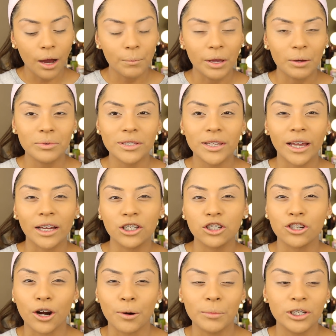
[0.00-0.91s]
It was like a
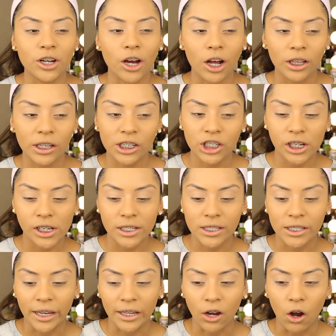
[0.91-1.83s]

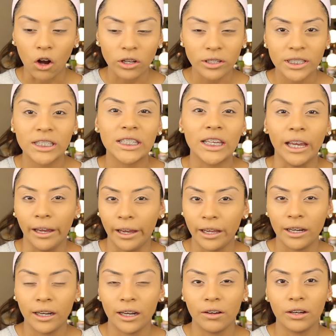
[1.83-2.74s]
dermatologist, like all
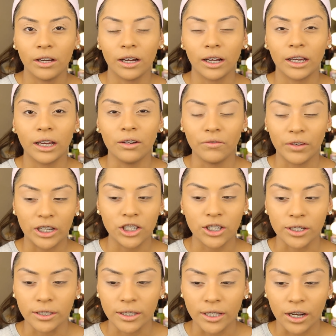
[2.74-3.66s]
skin
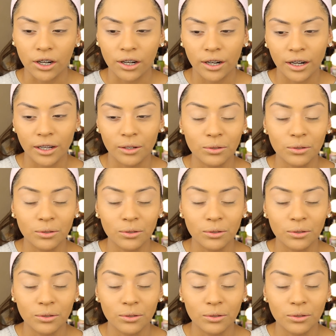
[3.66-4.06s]
convention center.